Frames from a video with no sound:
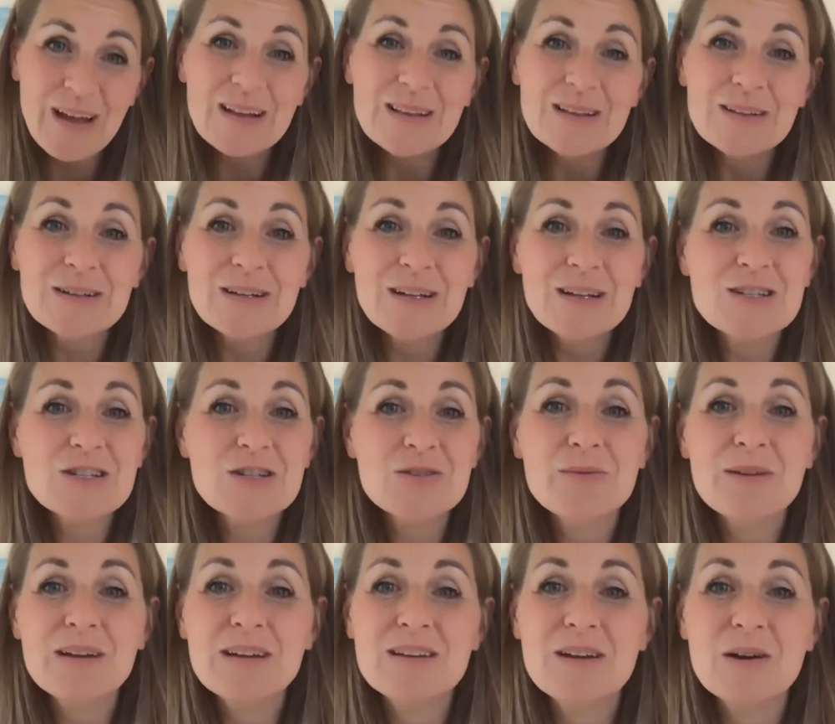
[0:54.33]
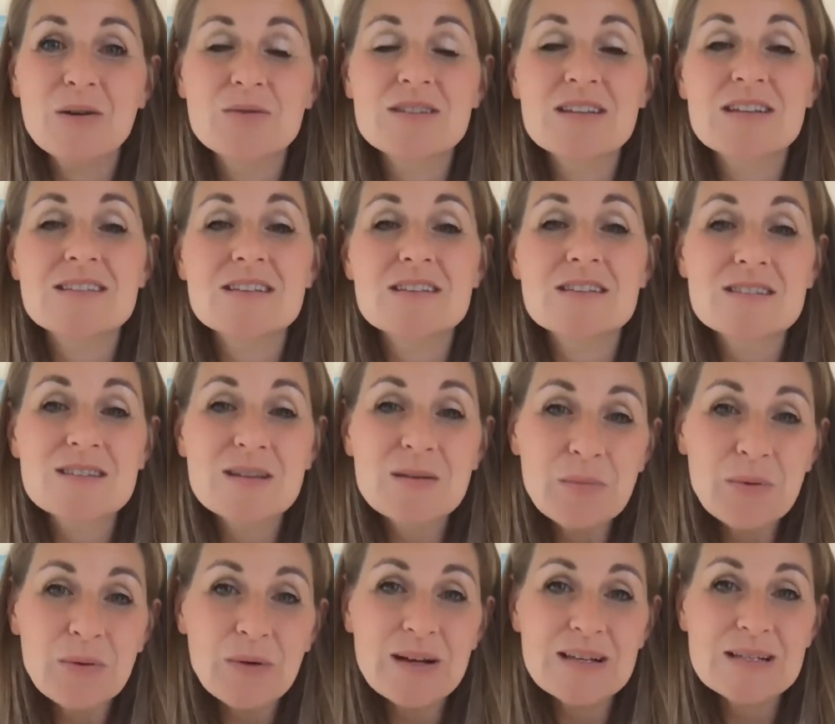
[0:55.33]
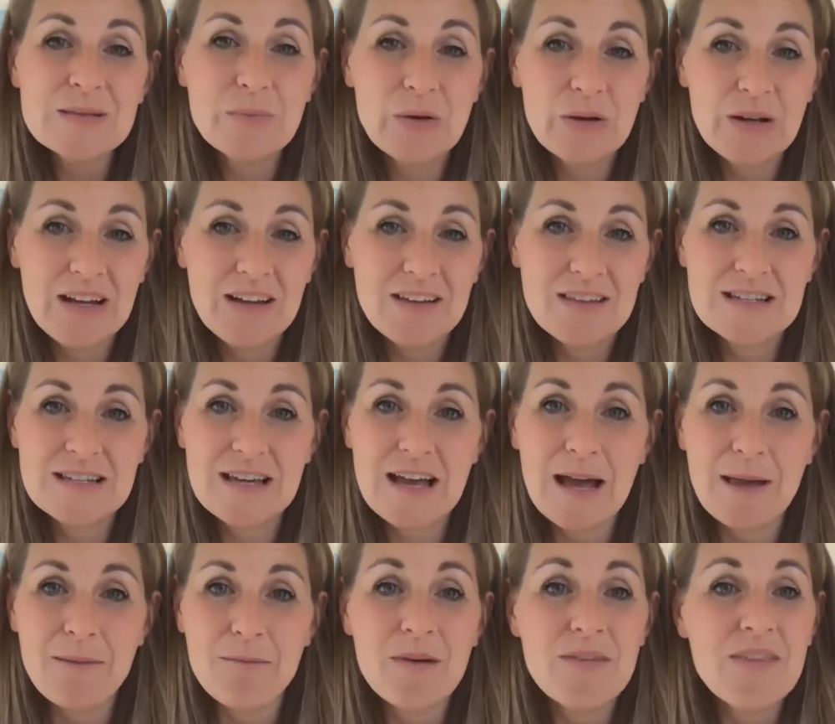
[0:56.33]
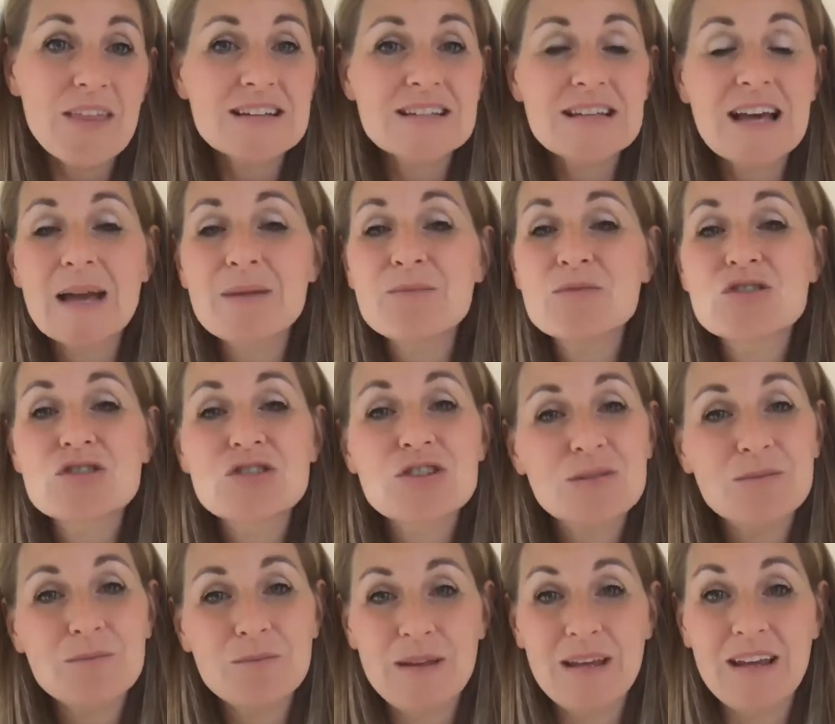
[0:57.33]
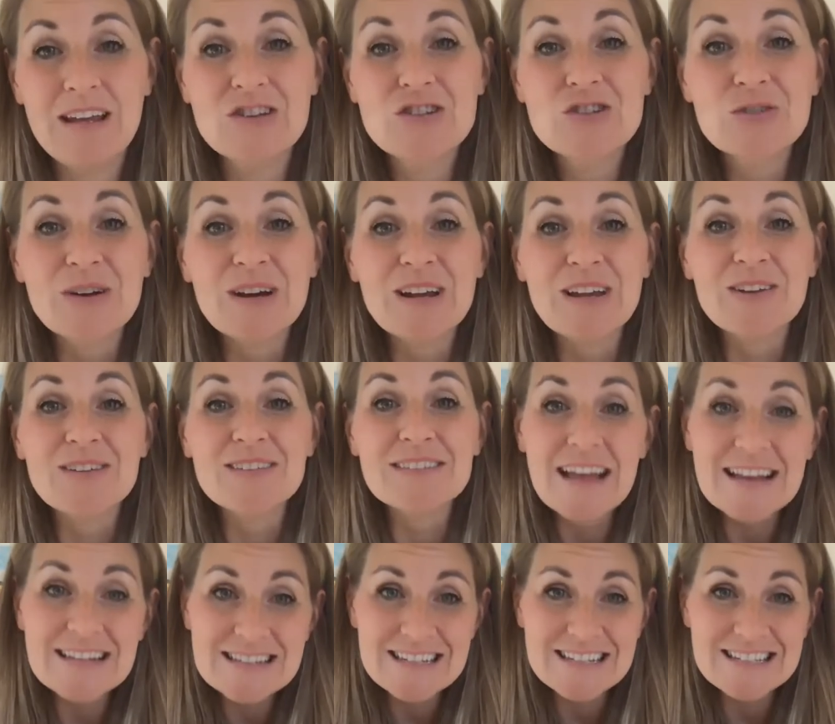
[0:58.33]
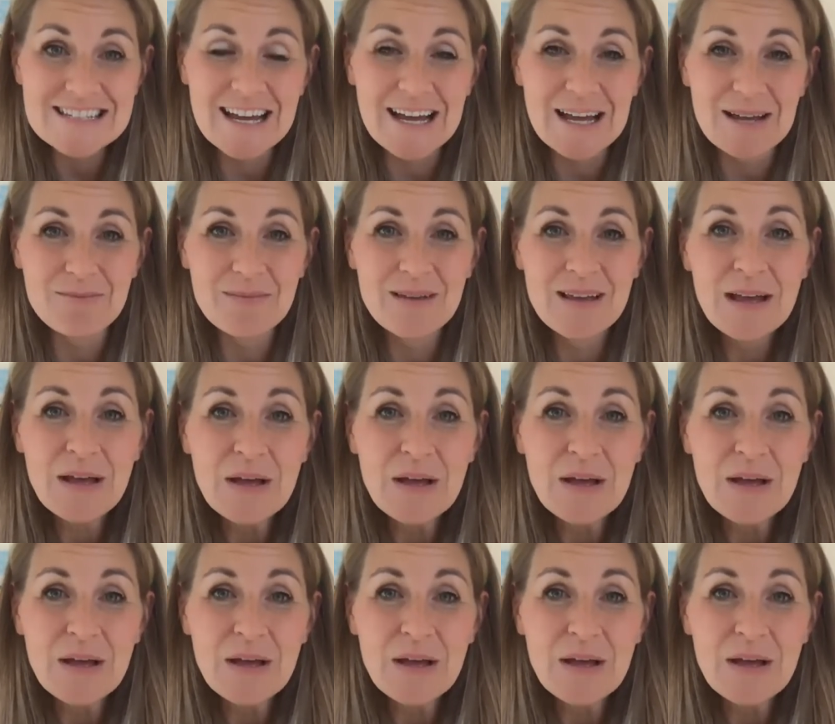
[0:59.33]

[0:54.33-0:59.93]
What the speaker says: Learning to read notes is as simple as putting in the time, but that time shouldn't be during your lesson time.